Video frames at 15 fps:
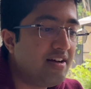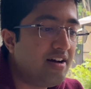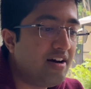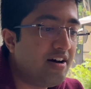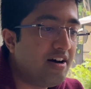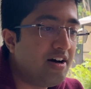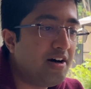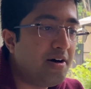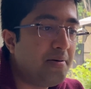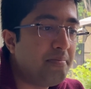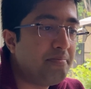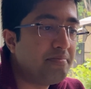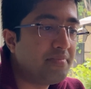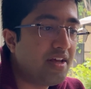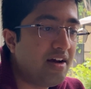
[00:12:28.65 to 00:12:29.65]

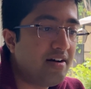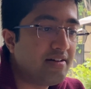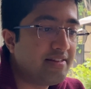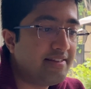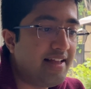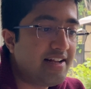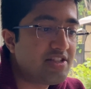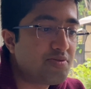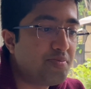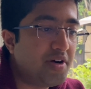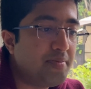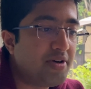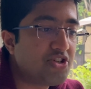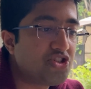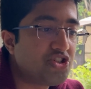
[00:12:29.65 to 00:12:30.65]
Yeah, that's pretty
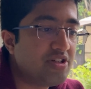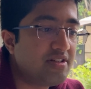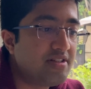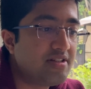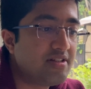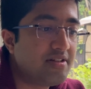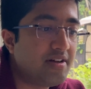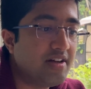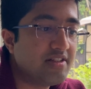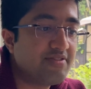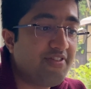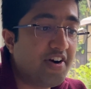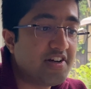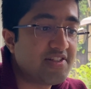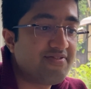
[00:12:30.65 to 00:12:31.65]
much it as
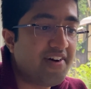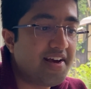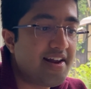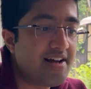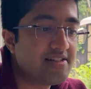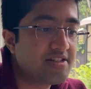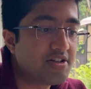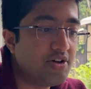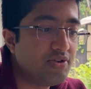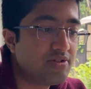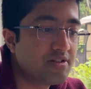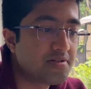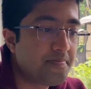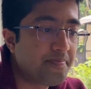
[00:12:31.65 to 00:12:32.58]
far as finance goes.